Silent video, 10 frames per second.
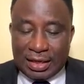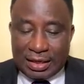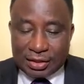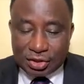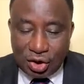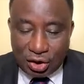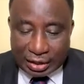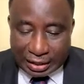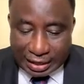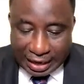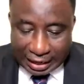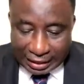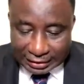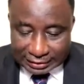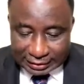They talk
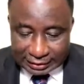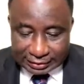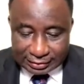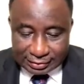carelessly.